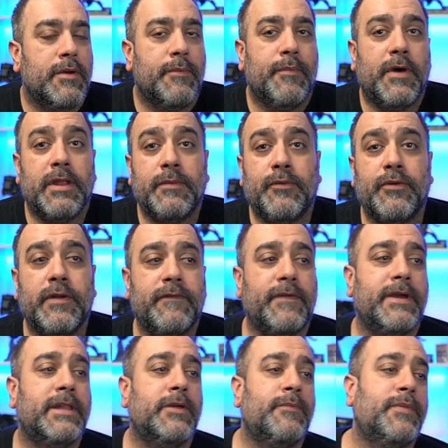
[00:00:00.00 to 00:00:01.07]
Motherboard
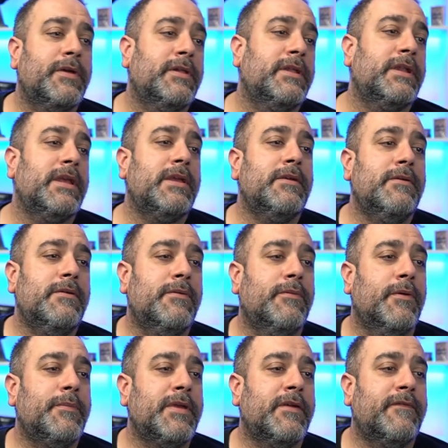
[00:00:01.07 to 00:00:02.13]
availability will
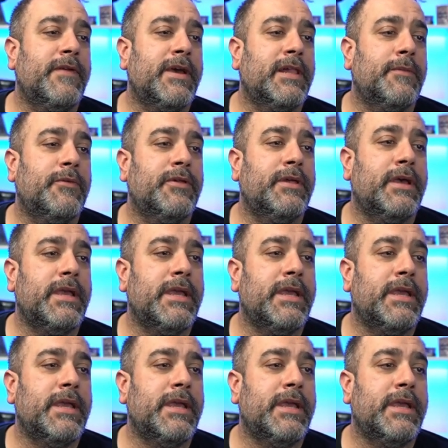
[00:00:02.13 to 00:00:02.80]
be available